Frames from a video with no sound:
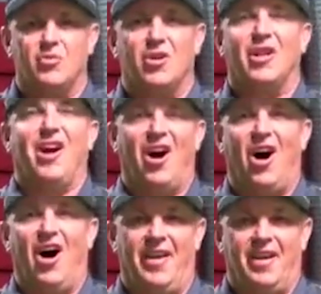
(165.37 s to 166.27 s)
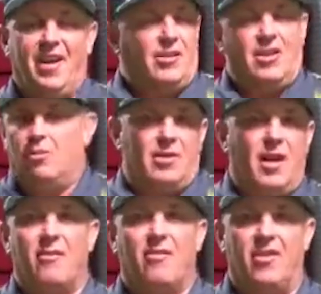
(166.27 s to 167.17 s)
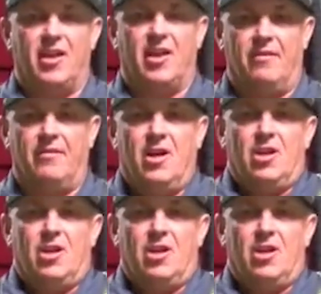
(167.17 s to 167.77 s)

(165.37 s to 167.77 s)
really odd that you would never think of.